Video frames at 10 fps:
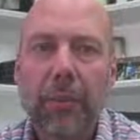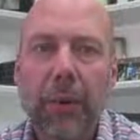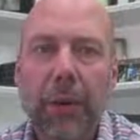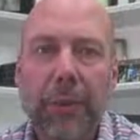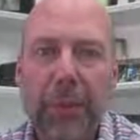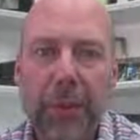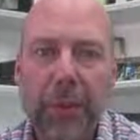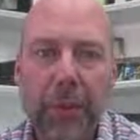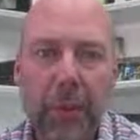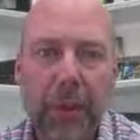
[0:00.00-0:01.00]
price per
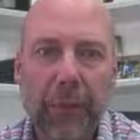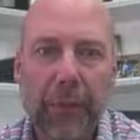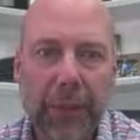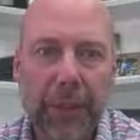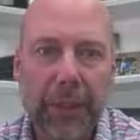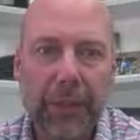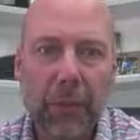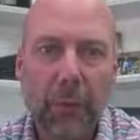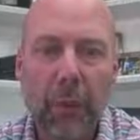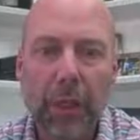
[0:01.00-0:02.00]
square
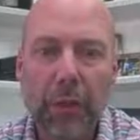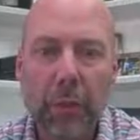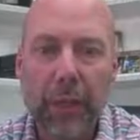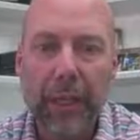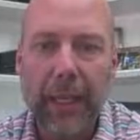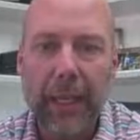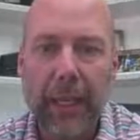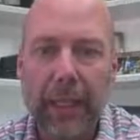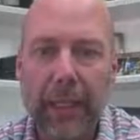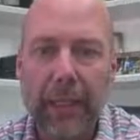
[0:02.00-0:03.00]
foot,
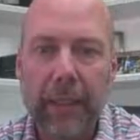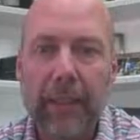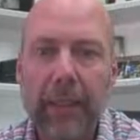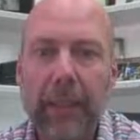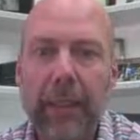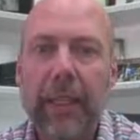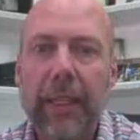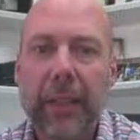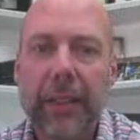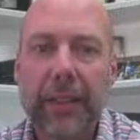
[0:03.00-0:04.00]

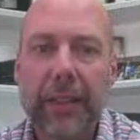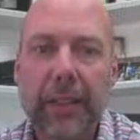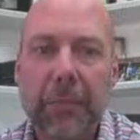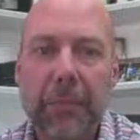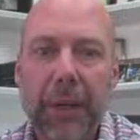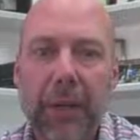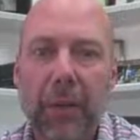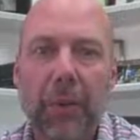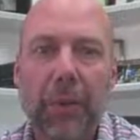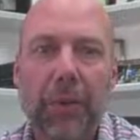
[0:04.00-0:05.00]
129. Now this is a
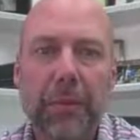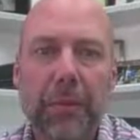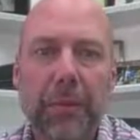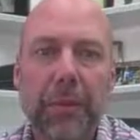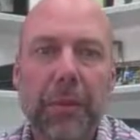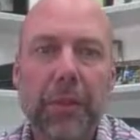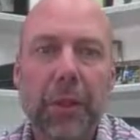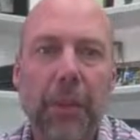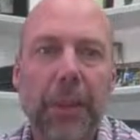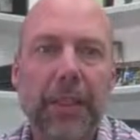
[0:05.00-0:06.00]
comparable
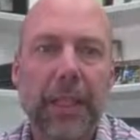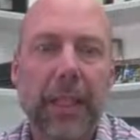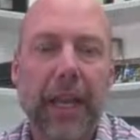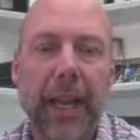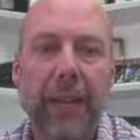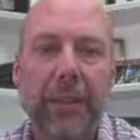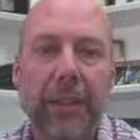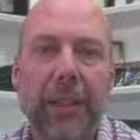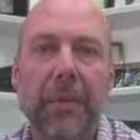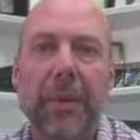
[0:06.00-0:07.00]
showing us that a house
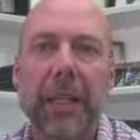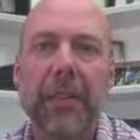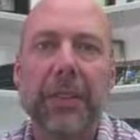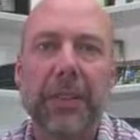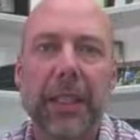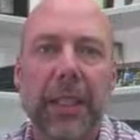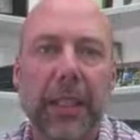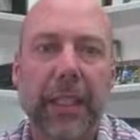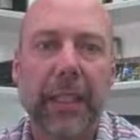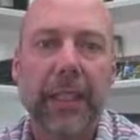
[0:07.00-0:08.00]
in the immediate
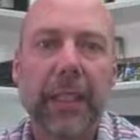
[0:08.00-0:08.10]
vicinity